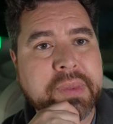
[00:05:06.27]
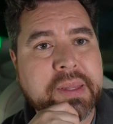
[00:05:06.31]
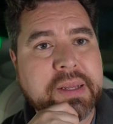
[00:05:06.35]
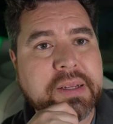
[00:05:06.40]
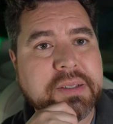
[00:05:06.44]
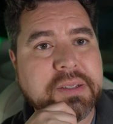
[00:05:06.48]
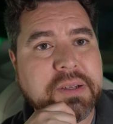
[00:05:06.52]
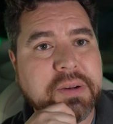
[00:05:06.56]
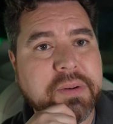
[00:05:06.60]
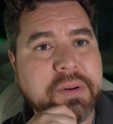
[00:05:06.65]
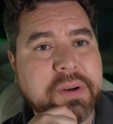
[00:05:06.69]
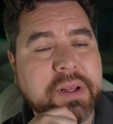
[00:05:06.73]

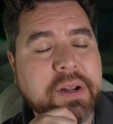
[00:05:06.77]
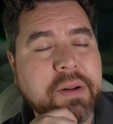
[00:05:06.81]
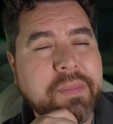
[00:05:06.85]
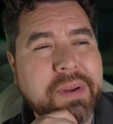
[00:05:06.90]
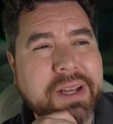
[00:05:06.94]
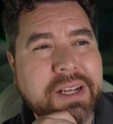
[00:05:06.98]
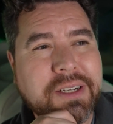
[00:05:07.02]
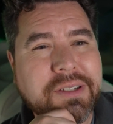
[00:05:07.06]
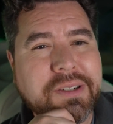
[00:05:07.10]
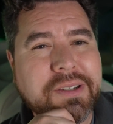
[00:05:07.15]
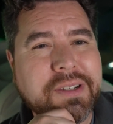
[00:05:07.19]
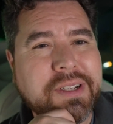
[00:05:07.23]
So it'll be
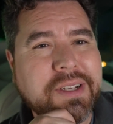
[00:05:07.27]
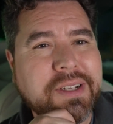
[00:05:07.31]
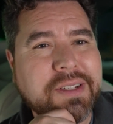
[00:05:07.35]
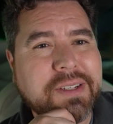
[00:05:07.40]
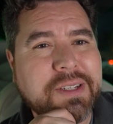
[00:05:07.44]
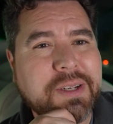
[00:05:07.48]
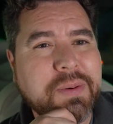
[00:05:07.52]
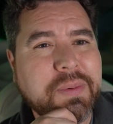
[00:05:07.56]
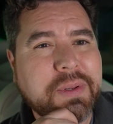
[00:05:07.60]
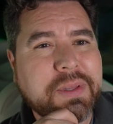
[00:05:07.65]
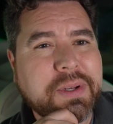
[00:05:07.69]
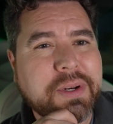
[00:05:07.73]
interesting to
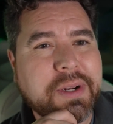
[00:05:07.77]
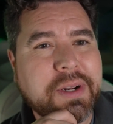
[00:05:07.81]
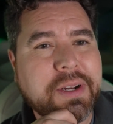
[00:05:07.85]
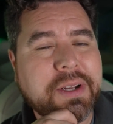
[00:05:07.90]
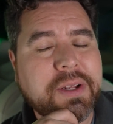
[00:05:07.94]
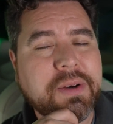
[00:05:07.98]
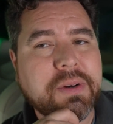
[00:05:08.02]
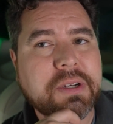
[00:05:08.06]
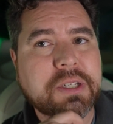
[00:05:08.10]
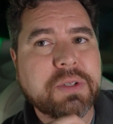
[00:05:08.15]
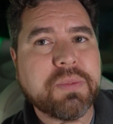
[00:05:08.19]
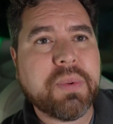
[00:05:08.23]
see what they're going to
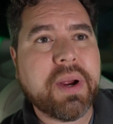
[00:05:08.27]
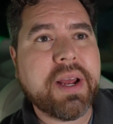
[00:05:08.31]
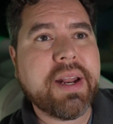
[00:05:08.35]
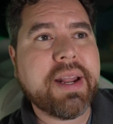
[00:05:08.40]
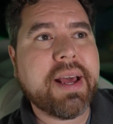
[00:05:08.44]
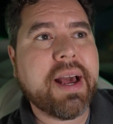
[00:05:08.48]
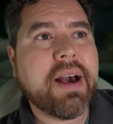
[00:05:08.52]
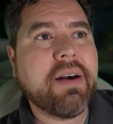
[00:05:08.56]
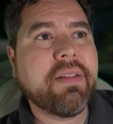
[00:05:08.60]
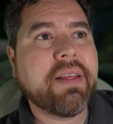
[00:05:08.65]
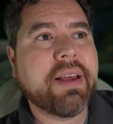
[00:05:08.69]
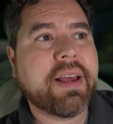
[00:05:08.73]
do, because right
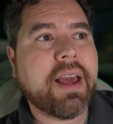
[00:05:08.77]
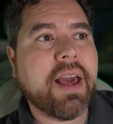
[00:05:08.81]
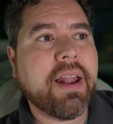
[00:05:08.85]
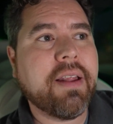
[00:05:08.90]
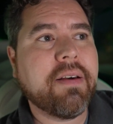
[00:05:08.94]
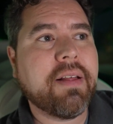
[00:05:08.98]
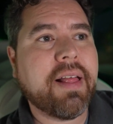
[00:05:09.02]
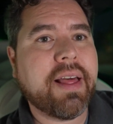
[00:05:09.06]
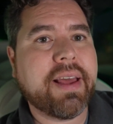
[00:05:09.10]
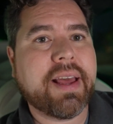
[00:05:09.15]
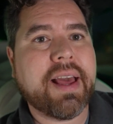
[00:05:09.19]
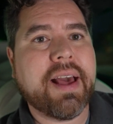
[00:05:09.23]
now they kind of
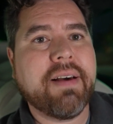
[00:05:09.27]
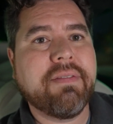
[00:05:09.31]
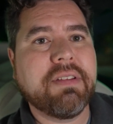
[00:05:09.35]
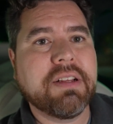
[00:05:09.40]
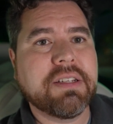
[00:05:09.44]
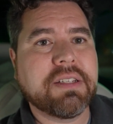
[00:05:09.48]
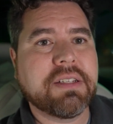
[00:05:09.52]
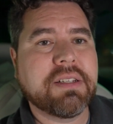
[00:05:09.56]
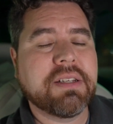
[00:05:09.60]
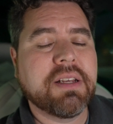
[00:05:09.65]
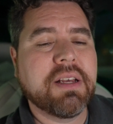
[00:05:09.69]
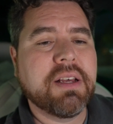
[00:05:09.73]
like have
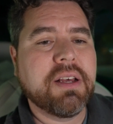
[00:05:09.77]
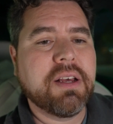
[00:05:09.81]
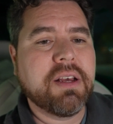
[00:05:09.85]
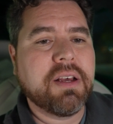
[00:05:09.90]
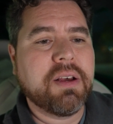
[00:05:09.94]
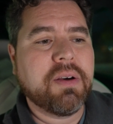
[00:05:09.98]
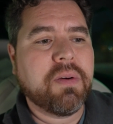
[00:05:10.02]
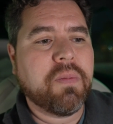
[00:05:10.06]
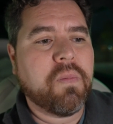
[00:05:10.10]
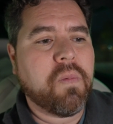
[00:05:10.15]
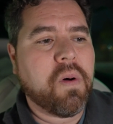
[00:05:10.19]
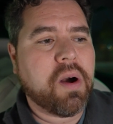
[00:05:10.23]
this
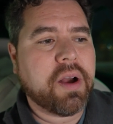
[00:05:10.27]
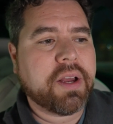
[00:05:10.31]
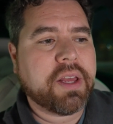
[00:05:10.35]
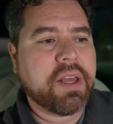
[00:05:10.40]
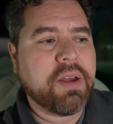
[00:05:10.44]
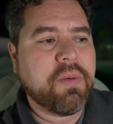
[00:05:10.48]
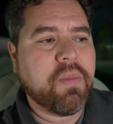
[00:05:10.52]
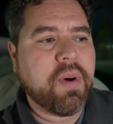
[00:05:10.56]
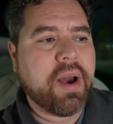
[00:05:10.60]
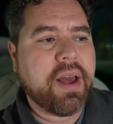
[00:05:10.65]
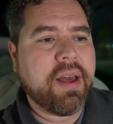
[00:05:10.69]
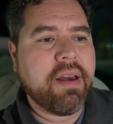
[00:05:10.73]

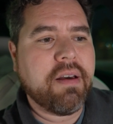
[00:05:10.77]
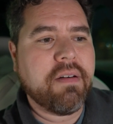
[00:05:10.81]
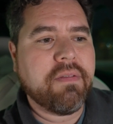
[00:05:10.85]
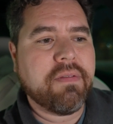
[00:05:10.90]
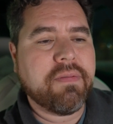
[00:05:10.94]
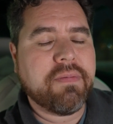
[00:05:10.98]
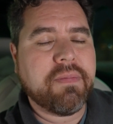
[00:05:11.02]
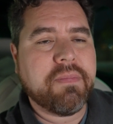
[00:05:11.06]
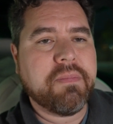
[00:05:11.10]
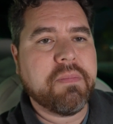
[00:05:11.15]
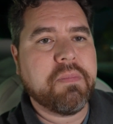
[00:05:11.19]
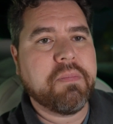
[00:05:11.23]
wonky way
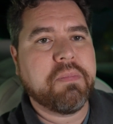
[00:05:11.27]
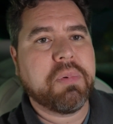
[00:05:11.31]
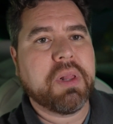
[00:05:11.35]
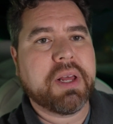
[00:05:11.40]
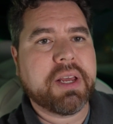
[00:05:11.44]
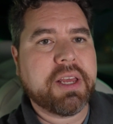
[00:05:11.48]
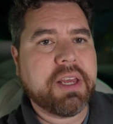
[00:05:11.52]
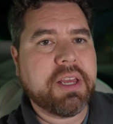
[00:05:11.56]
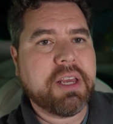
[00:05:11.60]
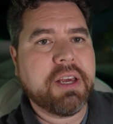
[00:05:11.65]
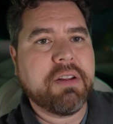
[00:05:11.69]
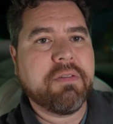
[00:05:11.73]
of
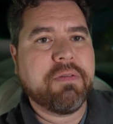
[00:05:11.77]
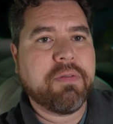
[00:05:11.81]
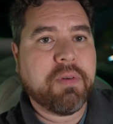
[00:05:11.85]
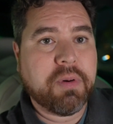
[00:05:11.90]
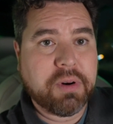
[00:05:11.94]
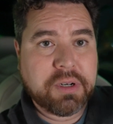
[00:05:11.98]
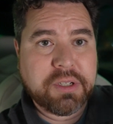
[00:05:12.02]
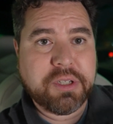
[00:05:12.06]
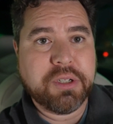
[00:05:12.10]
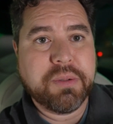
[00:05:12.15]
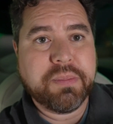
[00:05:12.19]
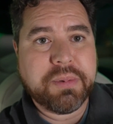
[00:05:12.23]
plugging in
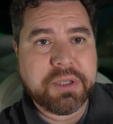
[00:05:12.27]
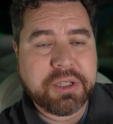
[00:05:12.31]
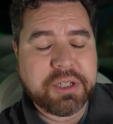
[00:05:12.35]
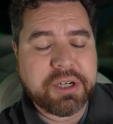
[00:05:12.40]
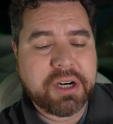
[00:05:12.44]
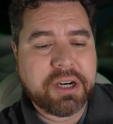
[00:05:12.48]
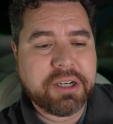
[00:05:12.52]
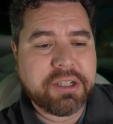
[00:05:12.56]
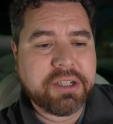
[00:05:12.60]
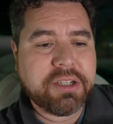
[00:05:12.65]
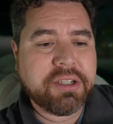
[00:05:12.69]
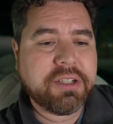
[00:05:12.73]
four
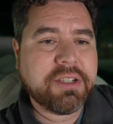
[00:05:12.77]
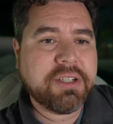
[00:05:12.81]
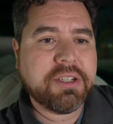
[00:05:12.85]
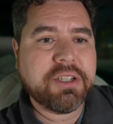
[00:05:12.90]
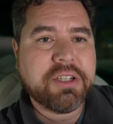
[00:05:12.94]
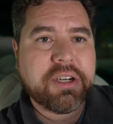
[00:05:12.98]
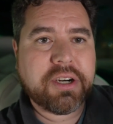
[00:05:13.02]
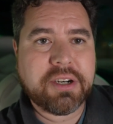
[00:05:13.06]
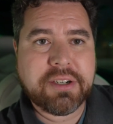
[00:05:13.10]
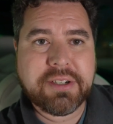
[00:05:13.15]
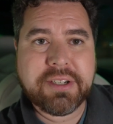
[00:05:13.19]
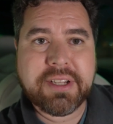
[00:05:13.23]
superchargers to
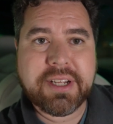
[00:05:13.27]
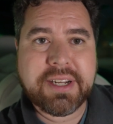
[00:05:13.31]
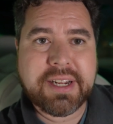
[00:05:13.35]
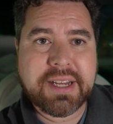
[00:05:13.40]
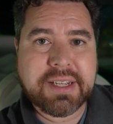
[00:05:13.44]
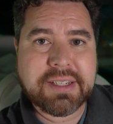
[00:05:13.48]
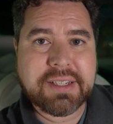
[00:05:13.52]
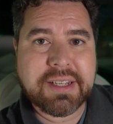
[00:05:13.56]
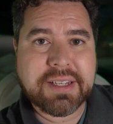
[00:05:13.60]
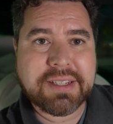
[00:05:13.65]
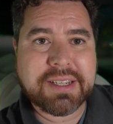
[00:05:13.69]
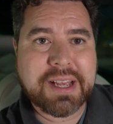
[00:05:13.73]
charge the
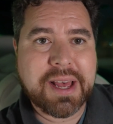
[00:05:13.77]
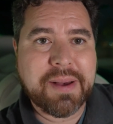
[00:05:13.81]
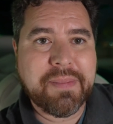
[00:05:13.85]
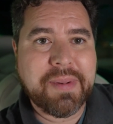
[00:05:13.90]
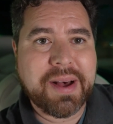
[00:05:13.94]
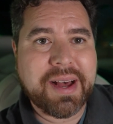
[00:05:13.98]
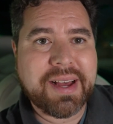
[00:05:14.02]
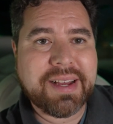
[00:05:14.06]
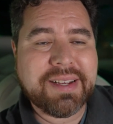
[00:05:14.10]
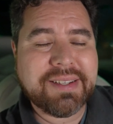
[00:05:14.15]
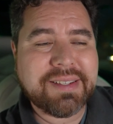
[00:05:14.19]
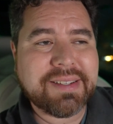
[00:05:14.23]
Tesla
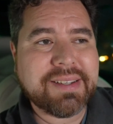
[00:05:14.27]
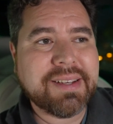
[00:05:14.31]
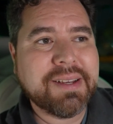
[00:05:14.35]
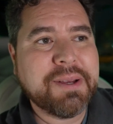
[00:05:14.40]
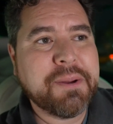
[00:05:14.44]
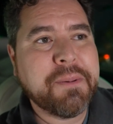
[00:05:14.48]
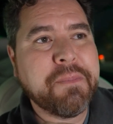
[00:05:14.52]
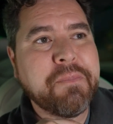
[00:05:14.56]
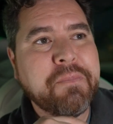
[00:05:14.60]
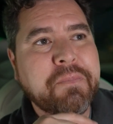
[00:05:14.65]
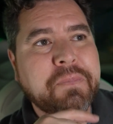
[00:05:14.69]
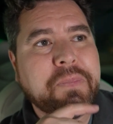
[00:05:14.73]
semis,
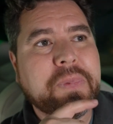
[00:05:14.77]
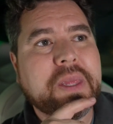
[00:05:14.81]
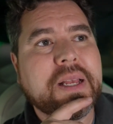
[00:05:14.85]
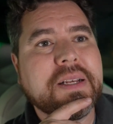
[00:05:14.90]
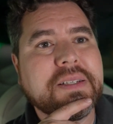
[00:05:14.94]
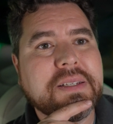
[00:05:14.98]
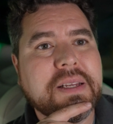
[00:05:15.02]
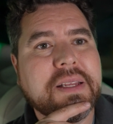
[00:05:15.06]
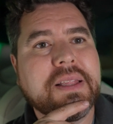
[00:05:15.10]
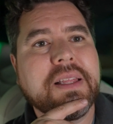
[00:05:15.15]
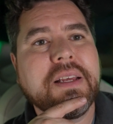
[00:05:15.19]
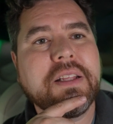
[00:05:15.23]

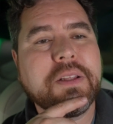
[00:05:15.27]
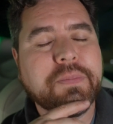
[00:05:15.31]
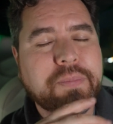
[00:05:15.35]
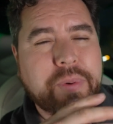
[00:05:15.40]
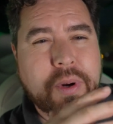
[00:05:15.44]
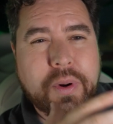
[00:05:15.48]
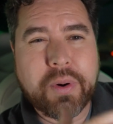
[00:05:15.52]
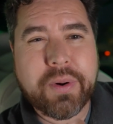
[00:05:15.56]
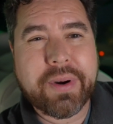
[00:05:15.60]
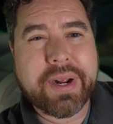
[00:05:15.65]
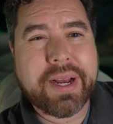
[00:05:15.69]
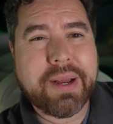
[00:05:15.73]
because I think the
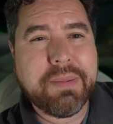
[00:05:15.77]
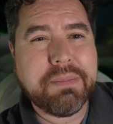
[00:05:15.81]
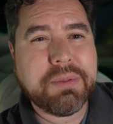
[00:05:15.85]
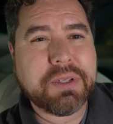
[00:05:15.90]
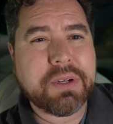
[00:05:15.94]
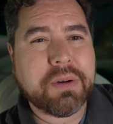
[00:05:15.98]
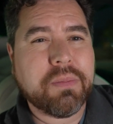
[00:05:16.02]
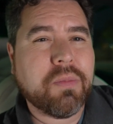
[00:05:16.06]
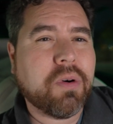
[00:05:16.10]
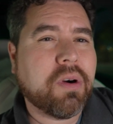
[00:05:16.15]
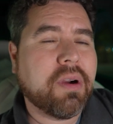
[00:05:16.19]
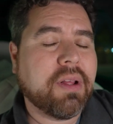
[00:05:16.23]
prototypes
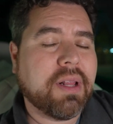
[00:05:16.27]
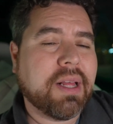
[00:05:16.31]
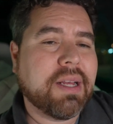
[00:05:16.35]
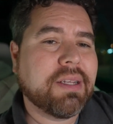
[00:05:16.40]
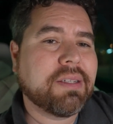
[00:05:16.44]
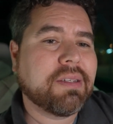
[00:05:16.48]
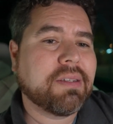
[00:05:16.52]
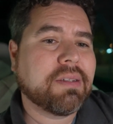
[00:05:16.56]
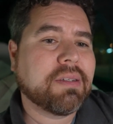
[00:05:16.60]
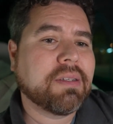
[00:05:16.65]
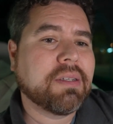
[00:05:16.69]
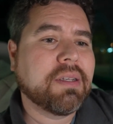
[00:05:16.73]
are more or
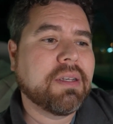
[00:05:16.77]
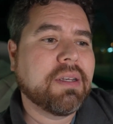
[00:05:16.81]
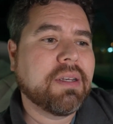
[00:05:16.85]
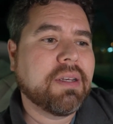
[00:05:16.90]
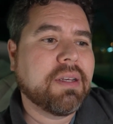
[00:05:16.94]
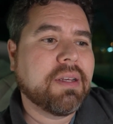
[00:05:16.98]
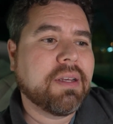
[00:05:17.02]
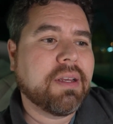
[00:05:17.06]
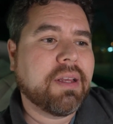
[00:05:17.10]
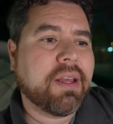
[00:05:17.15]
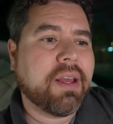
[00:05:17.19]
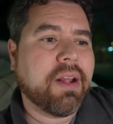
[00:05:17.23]
less,
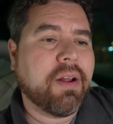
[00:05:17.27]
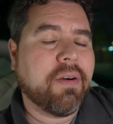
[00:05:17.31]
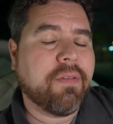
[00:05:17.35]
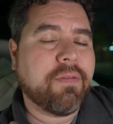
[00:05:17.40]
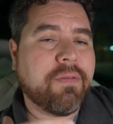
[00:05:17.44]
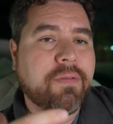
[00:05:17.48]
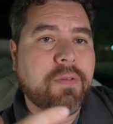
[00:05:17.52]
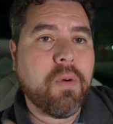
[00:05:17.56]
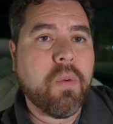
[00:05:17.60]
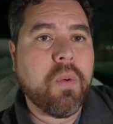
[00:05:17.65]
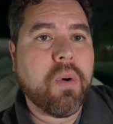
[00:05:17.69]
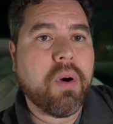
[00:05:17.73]
you know,
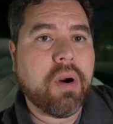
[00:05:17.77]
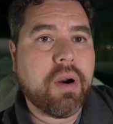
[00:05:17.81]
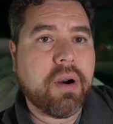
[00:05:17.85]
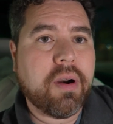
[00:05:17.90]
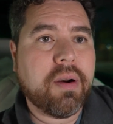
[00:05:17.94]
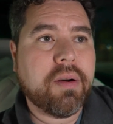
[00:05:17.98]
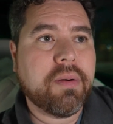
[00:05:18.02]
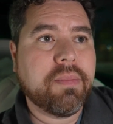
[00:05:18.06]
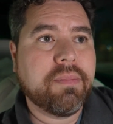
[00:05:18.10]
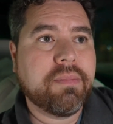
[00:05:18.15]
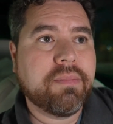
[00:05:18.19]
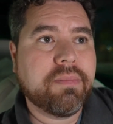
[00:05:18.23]

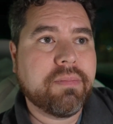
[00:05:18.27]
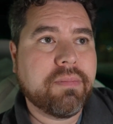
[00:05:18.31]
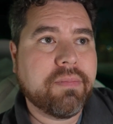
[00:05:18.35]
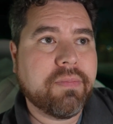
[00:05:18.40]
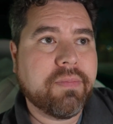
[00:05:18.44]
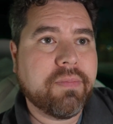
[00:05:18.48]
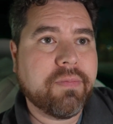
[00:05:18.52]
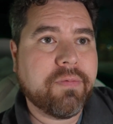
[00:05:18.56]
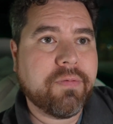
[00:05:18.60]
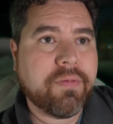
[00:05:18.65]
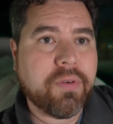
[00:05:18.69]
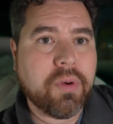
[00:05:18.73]
four
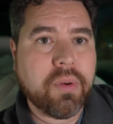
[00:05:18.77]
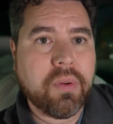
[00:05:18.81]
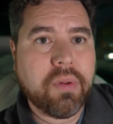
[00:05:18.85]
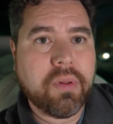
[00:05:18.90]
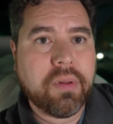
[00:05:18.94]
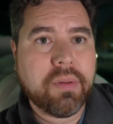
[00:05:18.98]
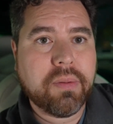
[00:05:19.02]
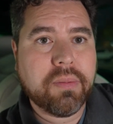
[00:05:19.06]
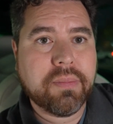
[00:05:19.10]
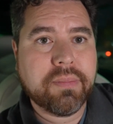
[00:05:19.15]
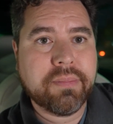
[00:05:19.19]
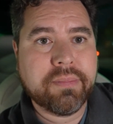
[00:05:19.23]

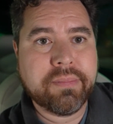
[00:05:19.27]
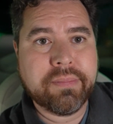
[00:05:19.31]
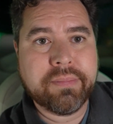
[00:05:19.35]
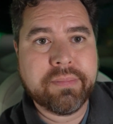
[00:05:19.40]
full